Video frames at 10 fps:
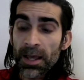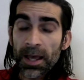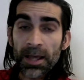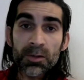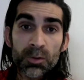
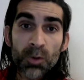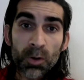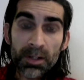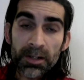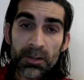and you
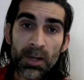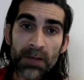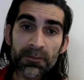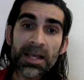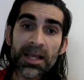don't need to
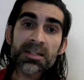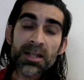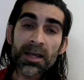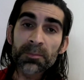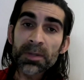have a tax
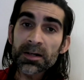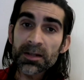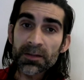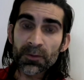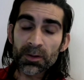
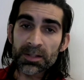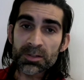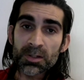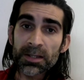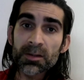liability for that.
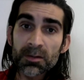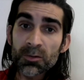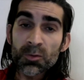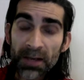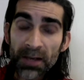So like
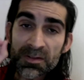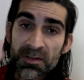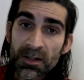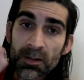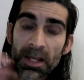you may have
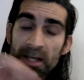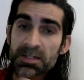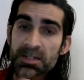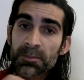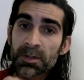zero
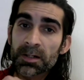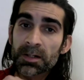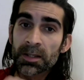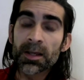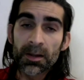tax
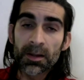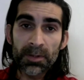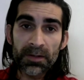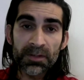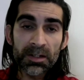liability,
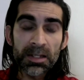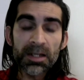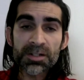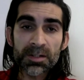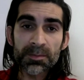but if the
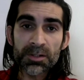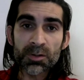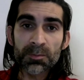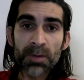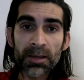dealership that
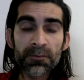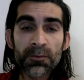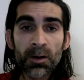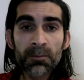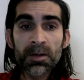you're buying
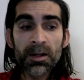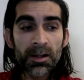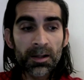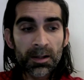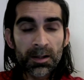from
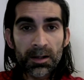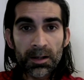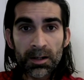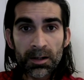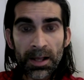
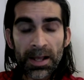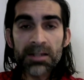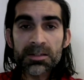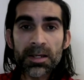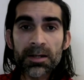
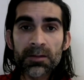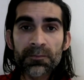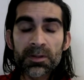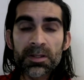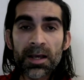has signed up
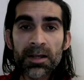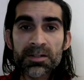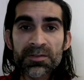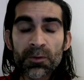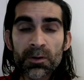with the
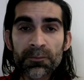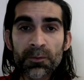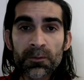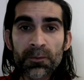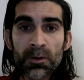IRS
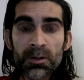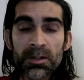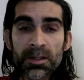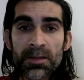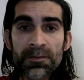for
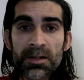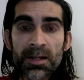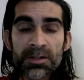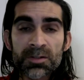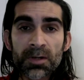the EV
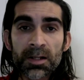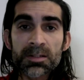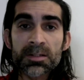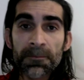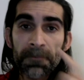tax
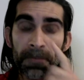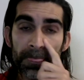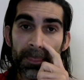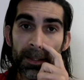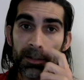credits,
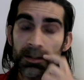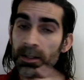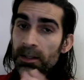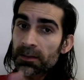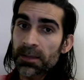then
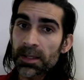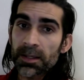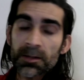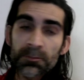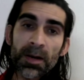they
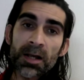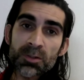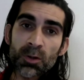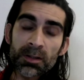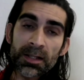can pass
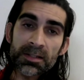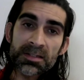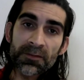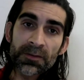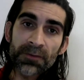on that
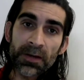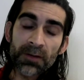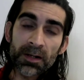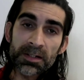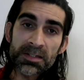
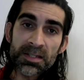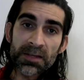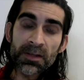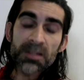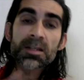7,500
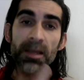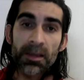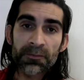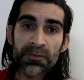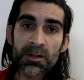savings
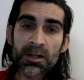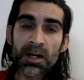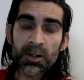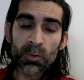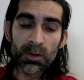if the
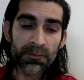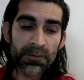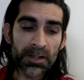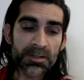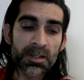car
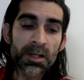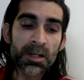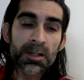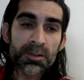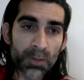qualifies.
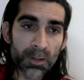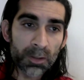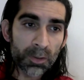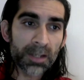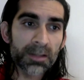So if you want to
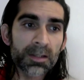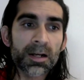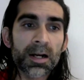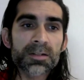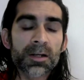look at the
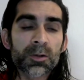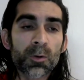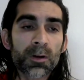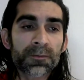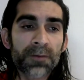cars that
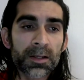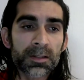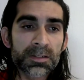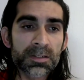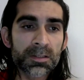qualify,
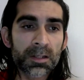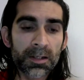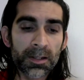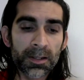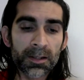this is the
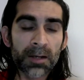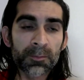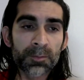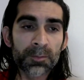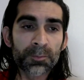link. I'm
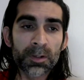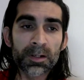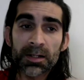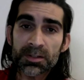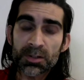going to put it
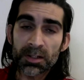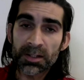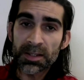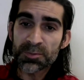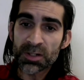here. This is going to
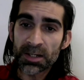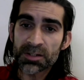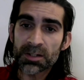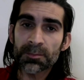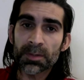keep
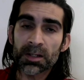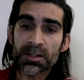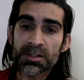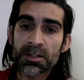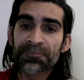changing
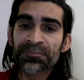because